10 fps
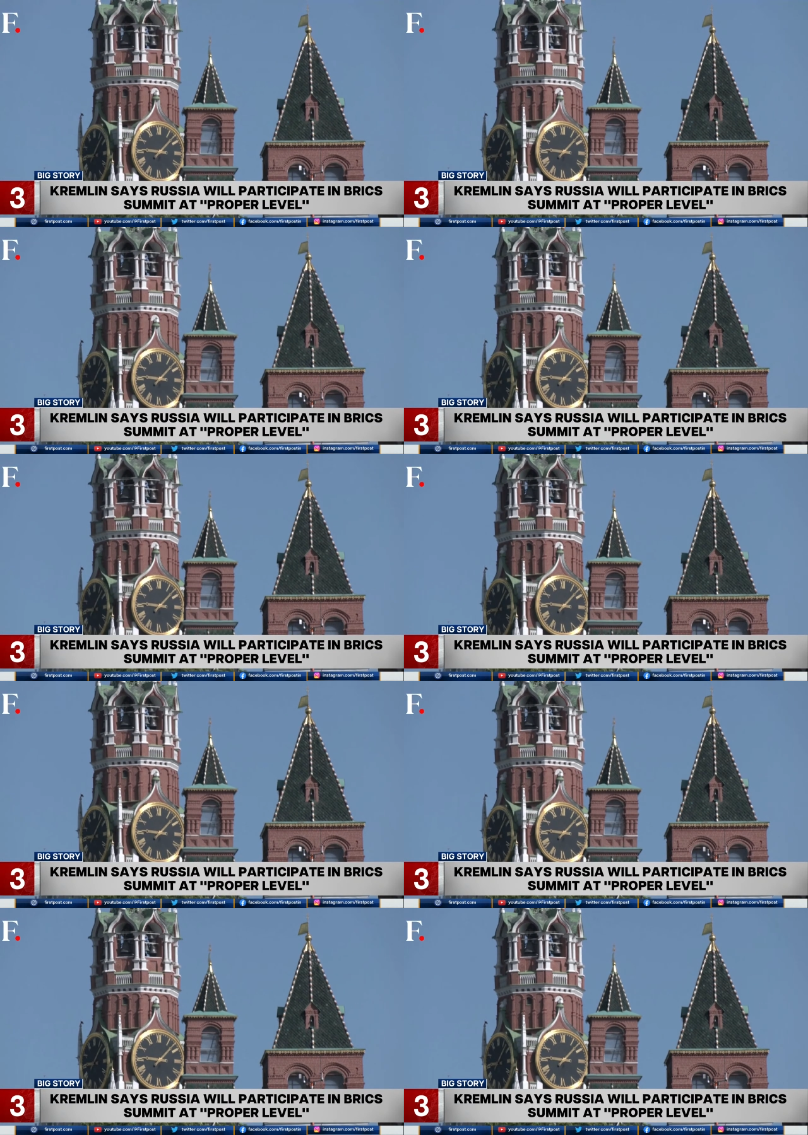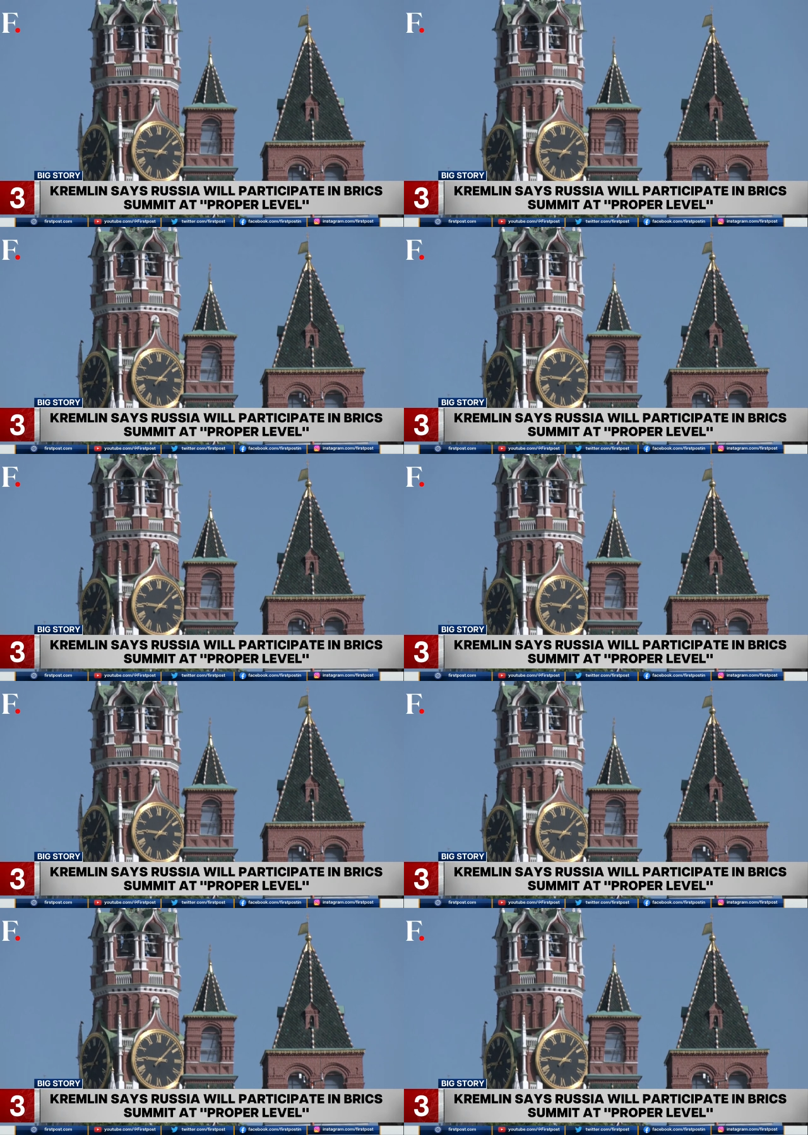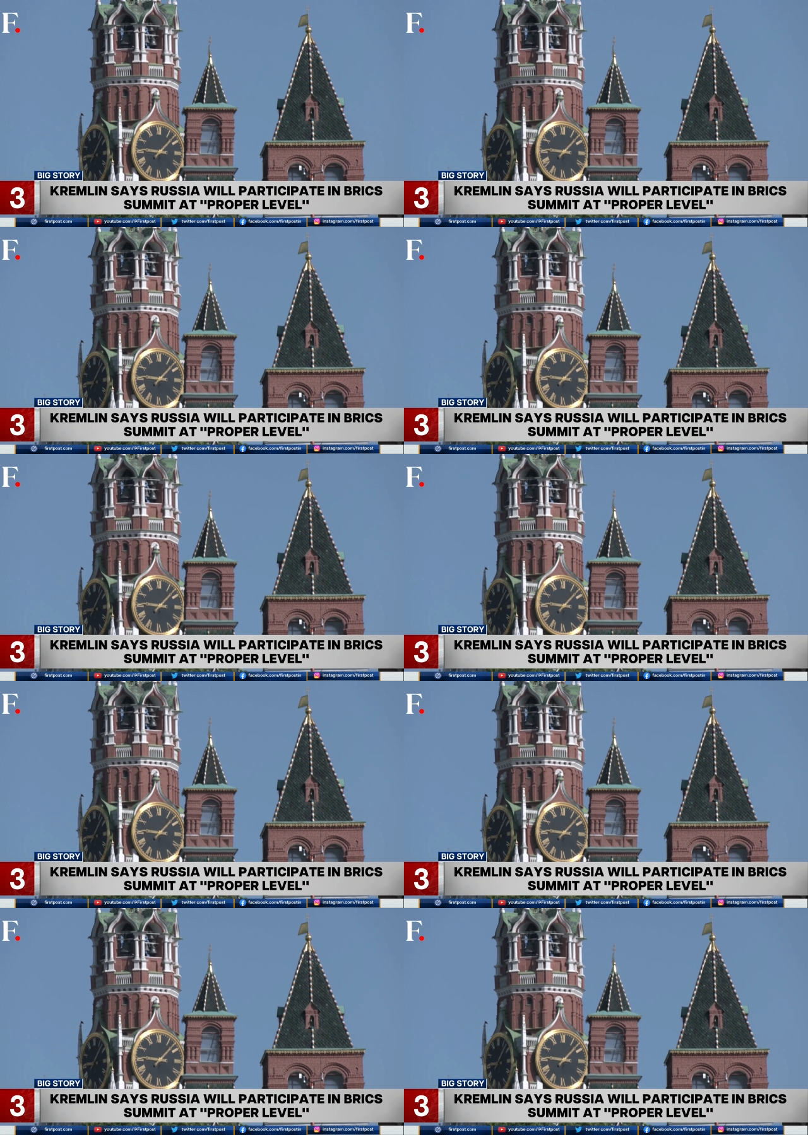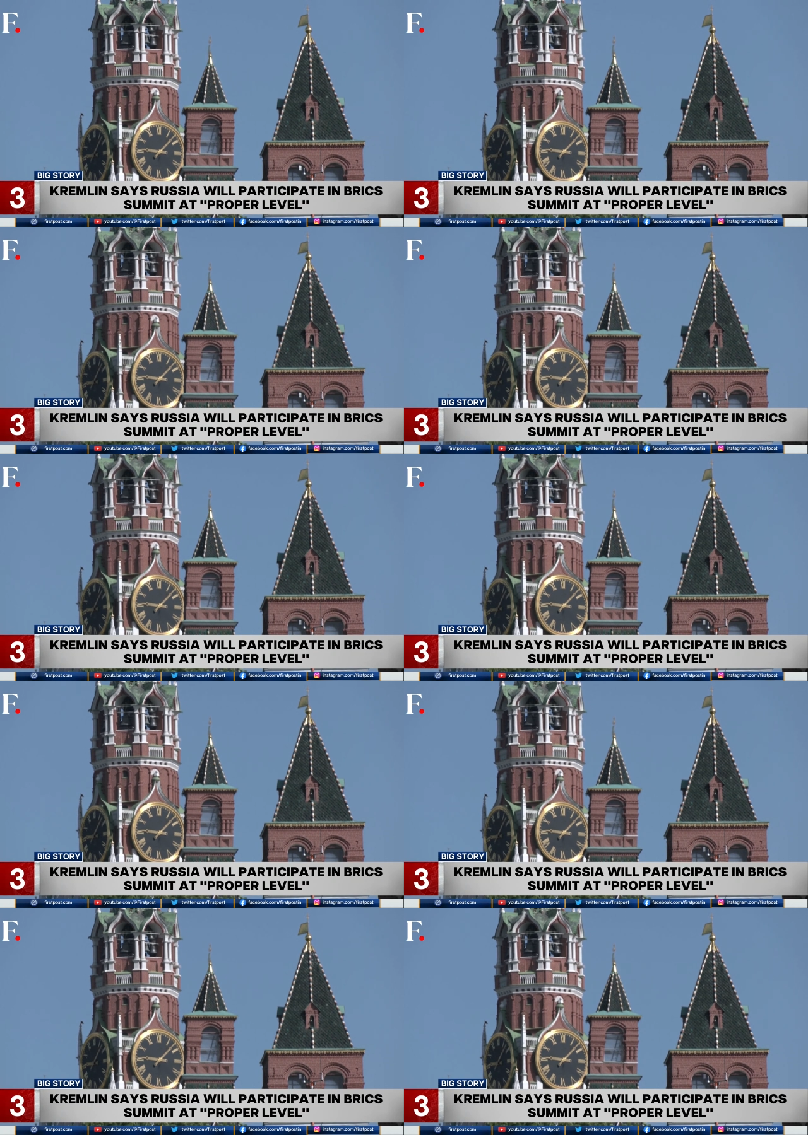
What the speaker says: No face is visible, so there are no lips to read.